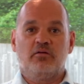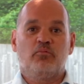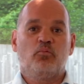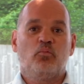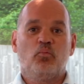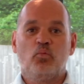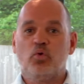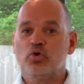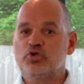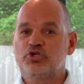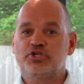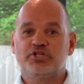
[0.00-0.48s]

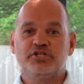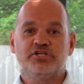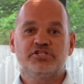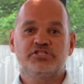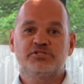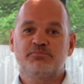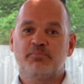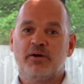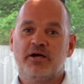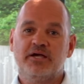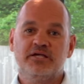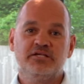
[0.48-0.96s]
Watch this
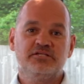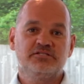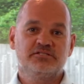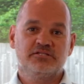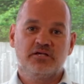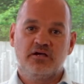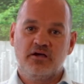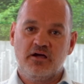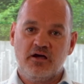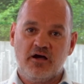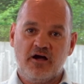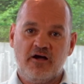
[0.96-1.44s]

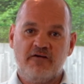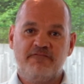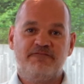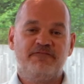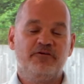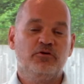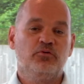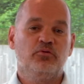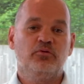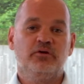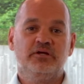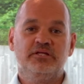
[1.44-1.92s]
space. I
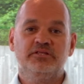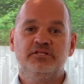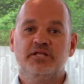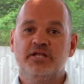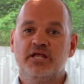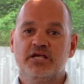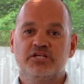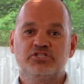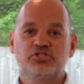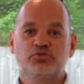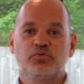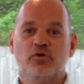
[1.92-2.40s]
feel in the
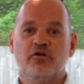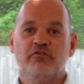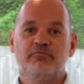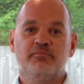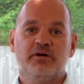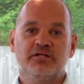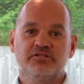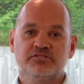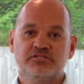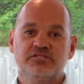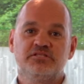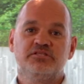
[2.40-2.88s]
next 12
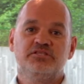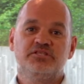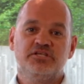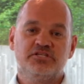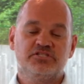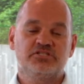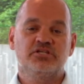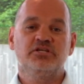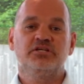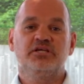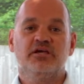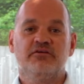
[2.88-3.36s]
months, this
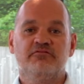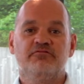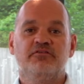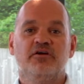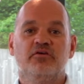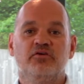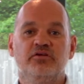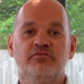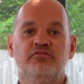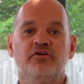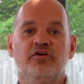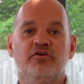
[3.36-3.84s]
could get
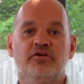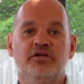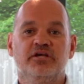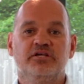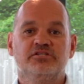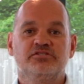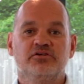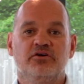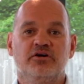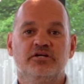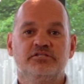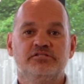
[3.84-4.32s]
very, very
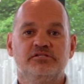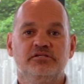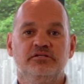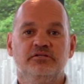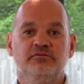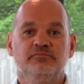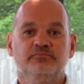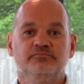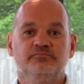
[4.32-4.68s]
exciting.